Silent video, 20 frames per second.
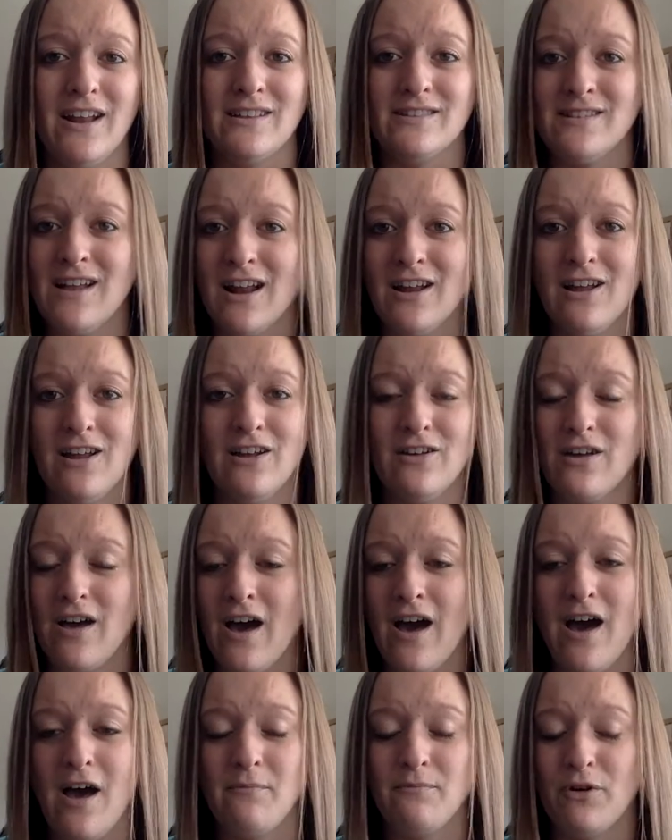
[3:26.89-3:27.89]
It's not
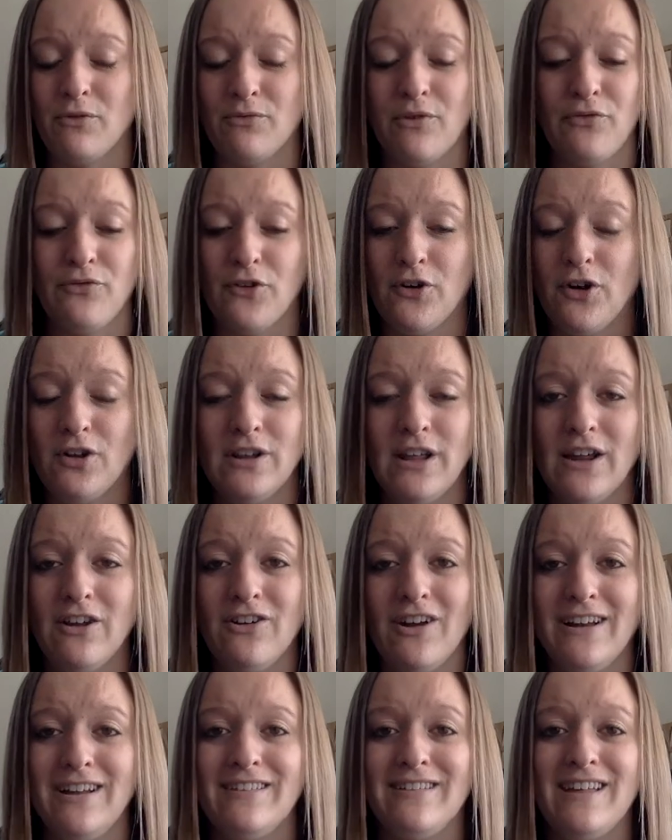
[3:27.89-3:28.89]
a referral link
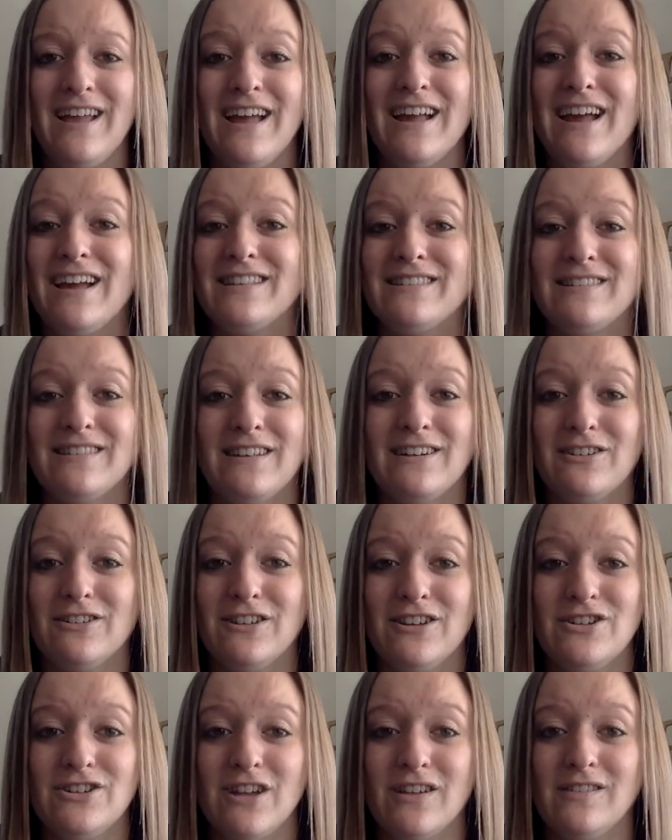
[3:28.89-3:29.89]
or anything. It's
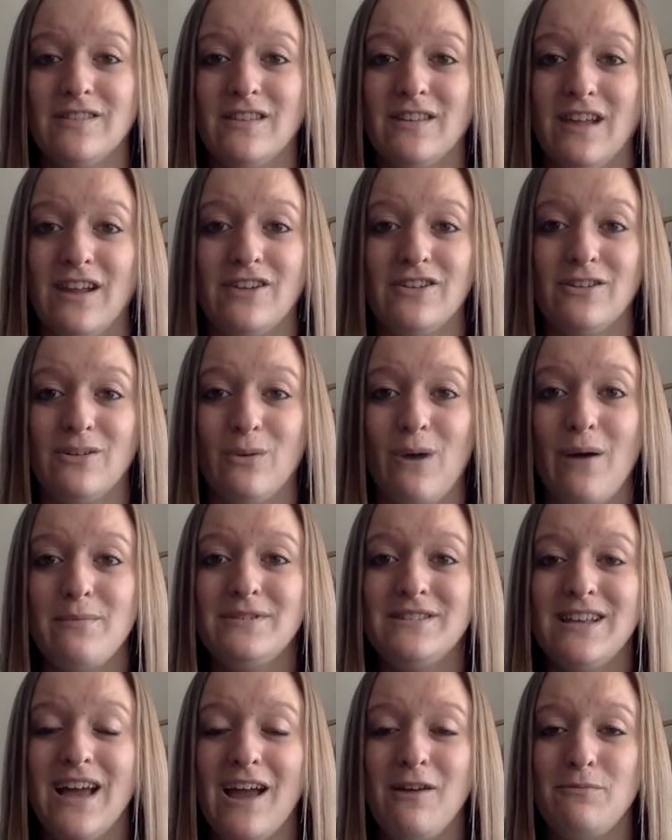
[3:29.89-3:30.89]
literally just the link to the
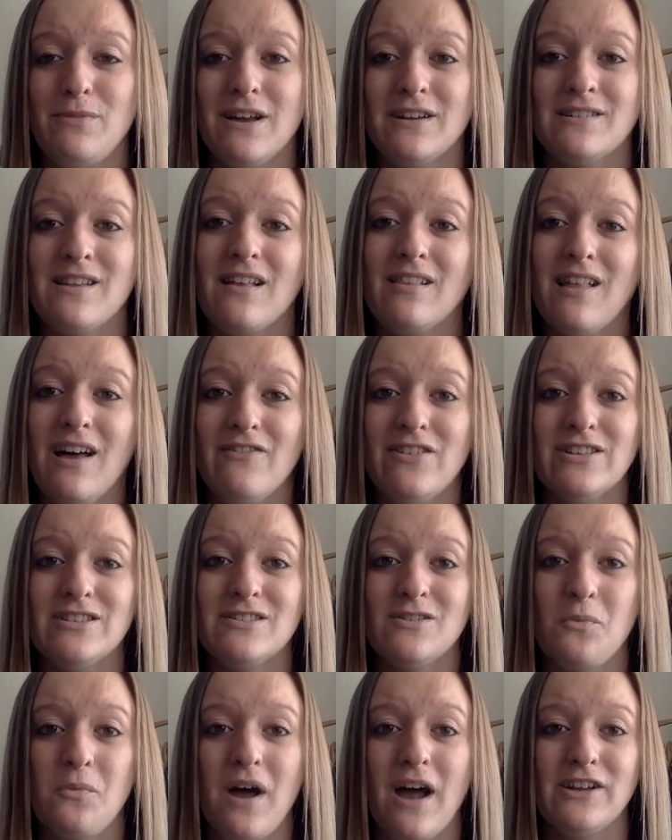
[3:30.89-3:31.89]
website because I love it
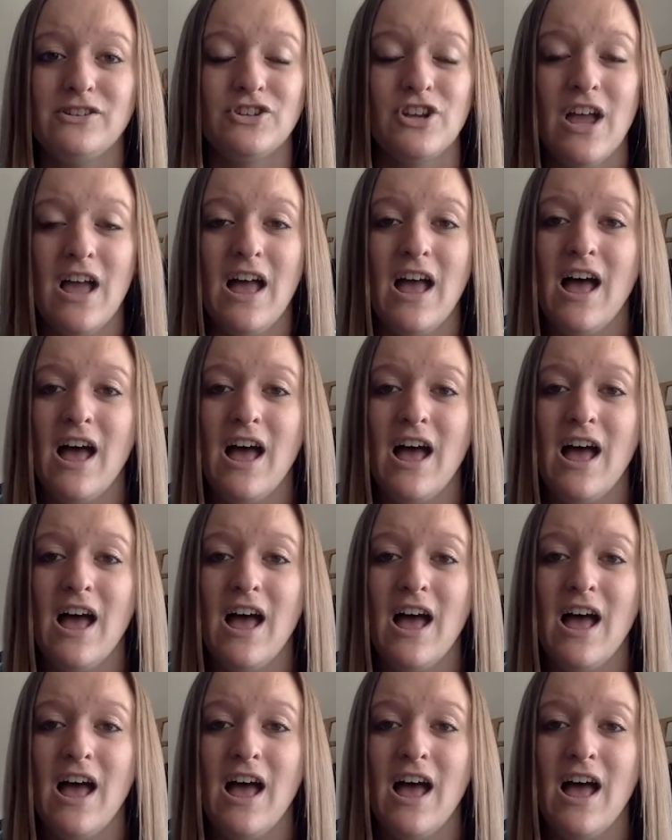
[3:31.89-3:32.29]
so much.